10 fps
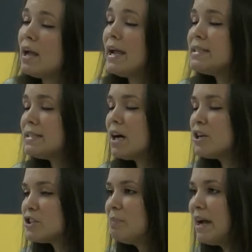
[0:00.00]

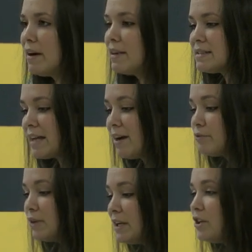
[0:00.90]
1,800 parents
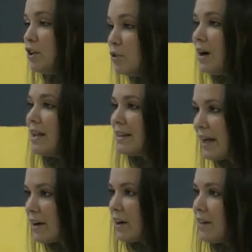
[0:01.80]
have written you a
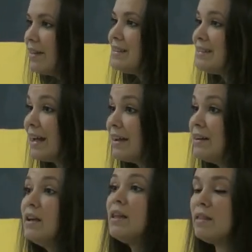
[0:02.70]
letter that
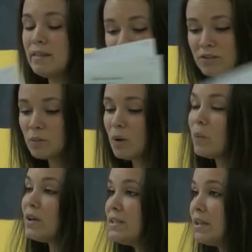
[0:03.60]
said, this is what
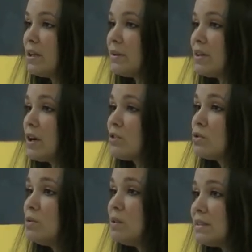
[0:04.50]
we're dealing with in our
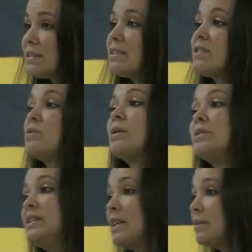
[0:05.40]
schools, this is what
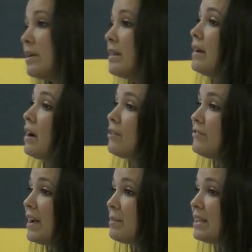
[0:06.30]
we're dealing with in our
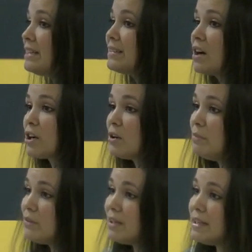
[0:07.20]
families and our
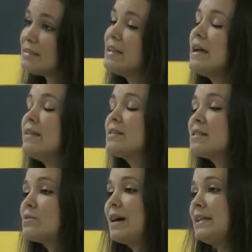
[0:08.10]
communities,
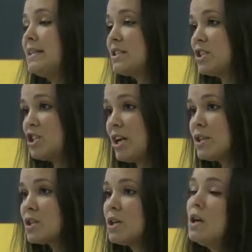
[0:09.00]
this is why it needs to
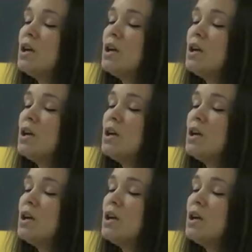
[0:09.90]
change.